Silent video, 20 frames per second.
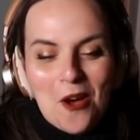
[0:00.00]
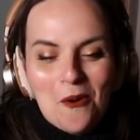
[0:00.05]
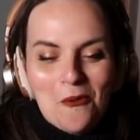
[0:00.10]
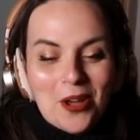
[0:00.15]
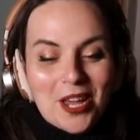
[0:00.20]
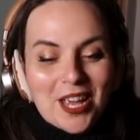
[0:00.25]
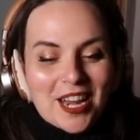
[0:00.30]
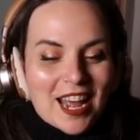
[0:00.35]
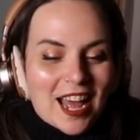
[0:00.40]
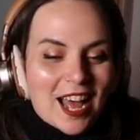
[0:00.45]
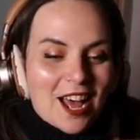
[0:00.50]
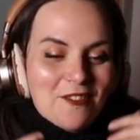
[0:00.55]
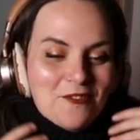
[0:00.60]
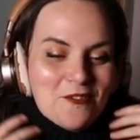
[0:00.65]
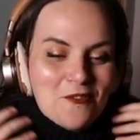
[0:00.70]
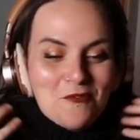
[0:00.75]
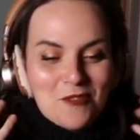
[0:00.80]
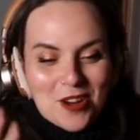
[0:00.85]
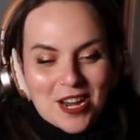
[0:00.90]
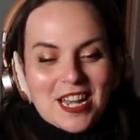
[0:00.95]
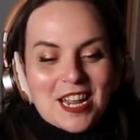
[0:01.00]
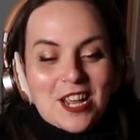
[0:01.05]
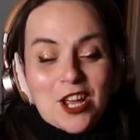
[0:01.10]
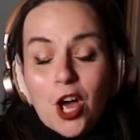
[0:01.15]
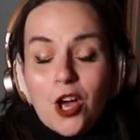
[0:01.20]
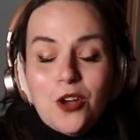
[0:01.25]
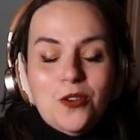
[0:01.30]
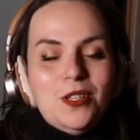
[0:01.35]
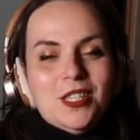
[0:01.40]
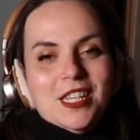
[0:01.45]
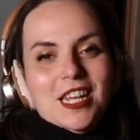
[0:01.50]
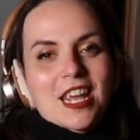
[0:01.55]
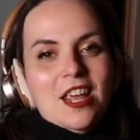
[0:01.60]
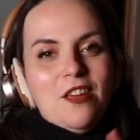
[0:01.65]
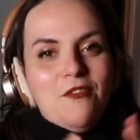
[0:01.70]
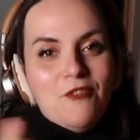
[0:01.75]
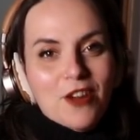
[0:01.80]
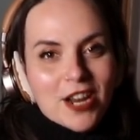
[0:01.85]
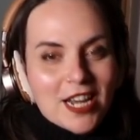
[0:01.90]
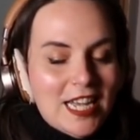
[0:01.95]
We're we're going to have really
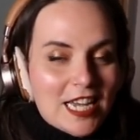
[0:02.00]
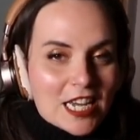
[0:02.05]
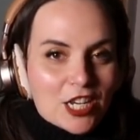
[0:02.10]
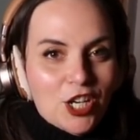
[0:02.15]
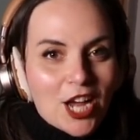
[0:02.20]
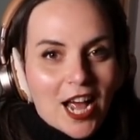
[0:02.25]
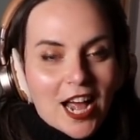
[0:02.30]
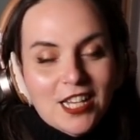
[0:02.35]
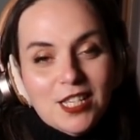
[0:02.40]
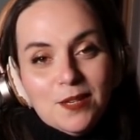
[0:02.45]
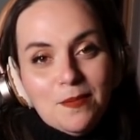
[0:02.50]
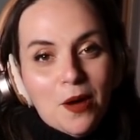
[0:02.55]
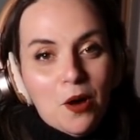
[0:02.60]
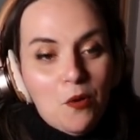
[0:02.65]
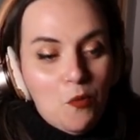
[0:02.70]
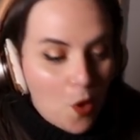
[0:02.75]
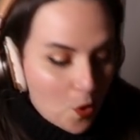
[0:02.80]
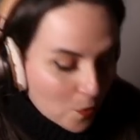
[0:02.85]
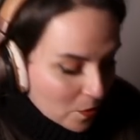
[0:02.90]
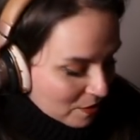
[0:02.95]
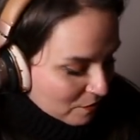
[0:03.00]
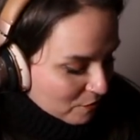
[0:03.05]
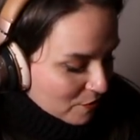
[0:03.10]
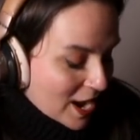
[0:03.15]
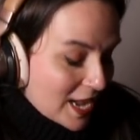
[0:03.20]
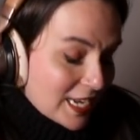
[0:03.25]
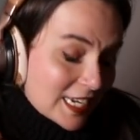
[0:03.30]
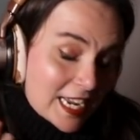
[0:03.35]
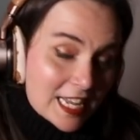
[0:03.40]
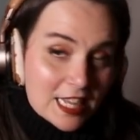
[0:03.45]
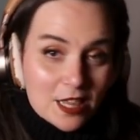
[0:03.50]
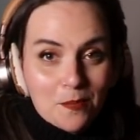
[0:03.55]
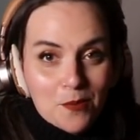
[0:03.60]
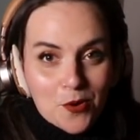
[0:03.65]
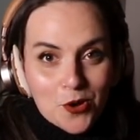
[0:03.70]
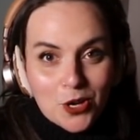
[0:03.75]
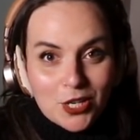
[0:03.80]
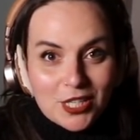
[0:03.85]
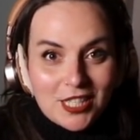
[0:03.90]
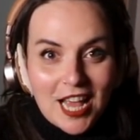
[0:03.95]
cozy, friendly chats about what we've read in the
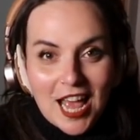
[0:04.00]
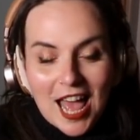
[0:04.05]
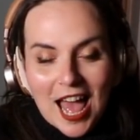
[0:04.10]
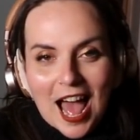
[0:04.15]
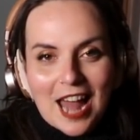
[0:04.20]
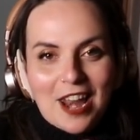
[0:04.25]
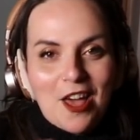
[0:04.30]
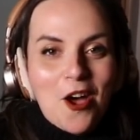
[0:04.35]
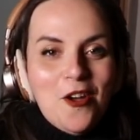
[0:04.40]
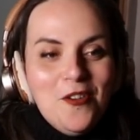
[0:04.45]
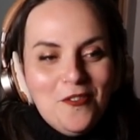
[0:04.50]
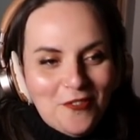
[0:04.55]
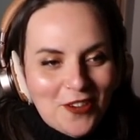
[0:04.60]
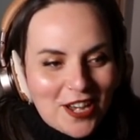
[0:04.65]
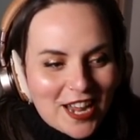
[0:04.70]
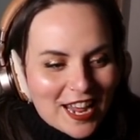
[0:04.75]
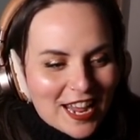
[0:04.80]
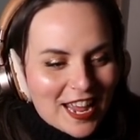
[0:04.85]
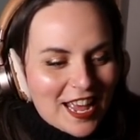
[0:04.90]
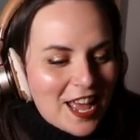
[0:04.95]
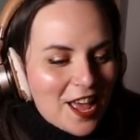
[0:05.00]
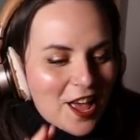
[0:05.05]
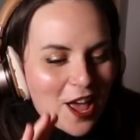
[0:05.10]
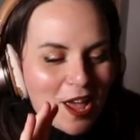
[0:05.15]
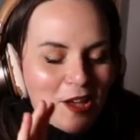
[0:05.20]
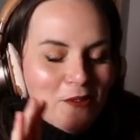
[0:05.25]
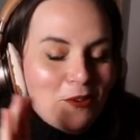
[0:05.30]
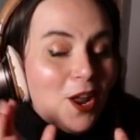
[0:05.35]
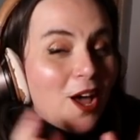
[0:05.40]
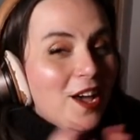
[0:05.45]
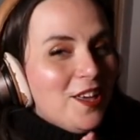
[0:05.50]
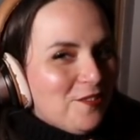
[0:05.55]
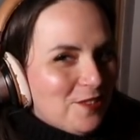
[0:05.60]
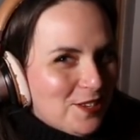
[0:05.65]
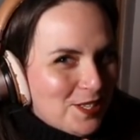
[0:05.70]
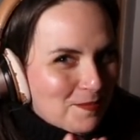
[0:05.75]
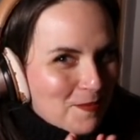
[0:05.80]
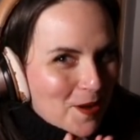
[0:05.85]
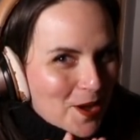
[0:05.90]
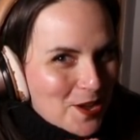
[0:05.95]
books, and hopefully, it will either
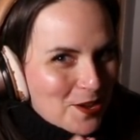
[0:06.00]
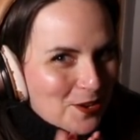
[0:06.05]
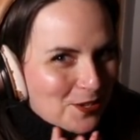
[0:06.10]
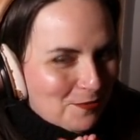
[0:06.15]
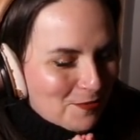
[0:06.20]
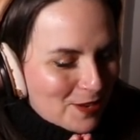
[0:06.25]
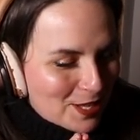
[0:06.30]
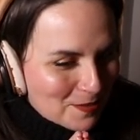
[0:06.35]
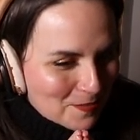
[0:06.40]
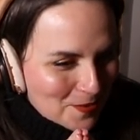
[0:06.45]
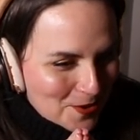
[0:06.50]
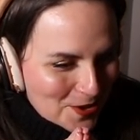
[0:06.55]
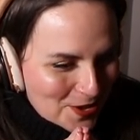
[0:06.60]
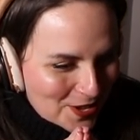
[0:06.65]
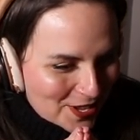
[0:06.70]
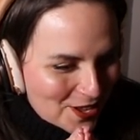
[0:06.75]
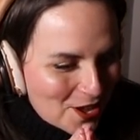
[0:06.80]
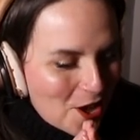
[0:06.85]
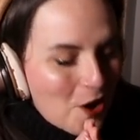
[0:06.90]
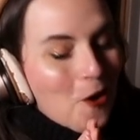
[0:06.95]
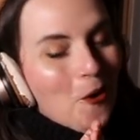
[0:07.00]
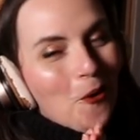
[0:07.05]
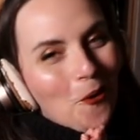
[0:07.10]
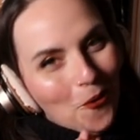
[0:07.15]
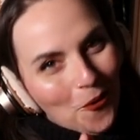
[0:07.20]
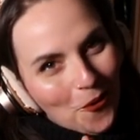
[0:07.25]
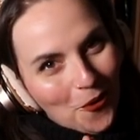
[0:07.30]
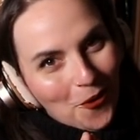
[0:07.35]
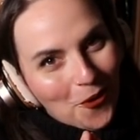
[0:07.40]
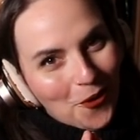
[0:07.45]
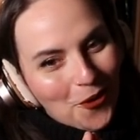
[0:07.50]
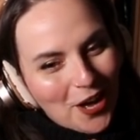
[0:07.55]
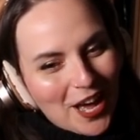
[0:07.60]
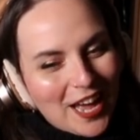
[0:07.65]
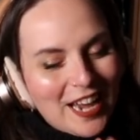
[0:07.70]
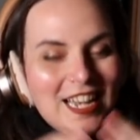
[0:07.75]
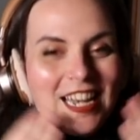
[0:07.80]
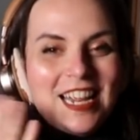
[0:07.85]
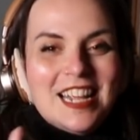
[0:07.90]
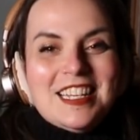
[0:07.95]
inspire you to read the book or
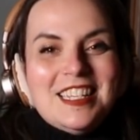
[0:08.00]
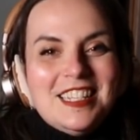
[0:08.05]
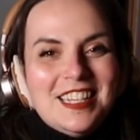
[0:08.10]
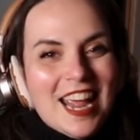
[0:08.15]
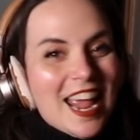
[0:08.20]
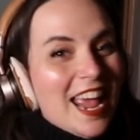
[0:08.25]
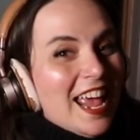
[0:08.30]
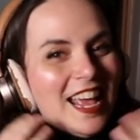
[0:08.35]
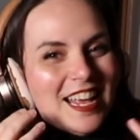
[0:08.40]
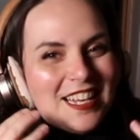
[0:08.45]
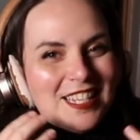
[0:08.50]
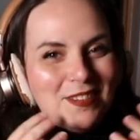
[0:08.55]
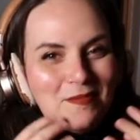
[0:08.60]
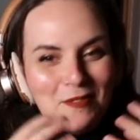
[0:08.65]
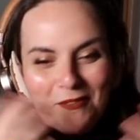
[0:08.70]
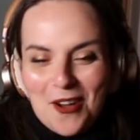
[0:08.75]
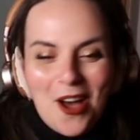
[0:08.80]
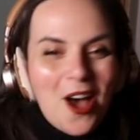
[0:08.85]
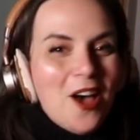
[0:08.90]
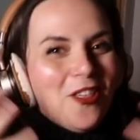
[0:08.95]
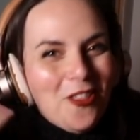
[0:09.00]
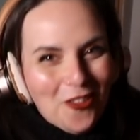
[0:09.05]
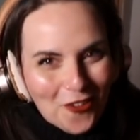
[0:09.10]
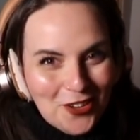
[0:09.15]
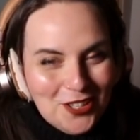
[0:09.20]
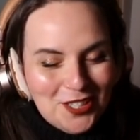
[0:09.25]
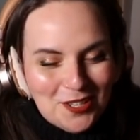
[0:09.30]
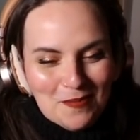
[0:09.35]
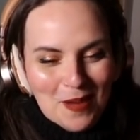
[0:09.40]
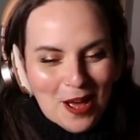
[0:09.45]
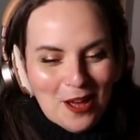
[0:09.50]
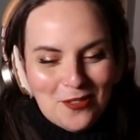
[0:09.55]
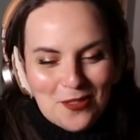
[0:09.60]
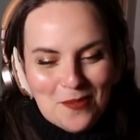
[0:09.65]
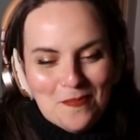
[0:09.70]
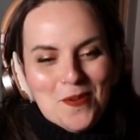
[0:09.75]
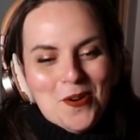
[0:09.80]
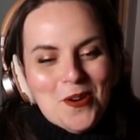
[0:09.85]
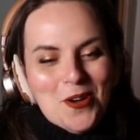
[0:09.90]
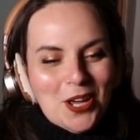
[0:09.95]
at least hear some of our thoughts about
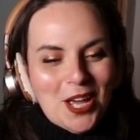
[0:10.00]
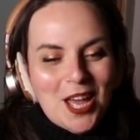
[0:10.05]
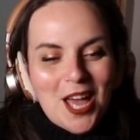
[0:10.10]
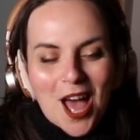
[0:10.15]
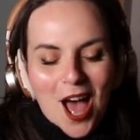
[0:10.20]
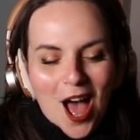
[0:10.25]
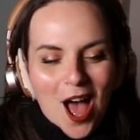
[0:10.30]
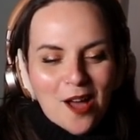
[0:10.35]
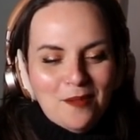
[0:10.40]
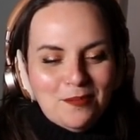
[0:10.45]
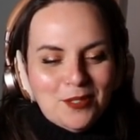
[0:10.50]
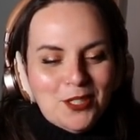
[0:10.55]
the book um,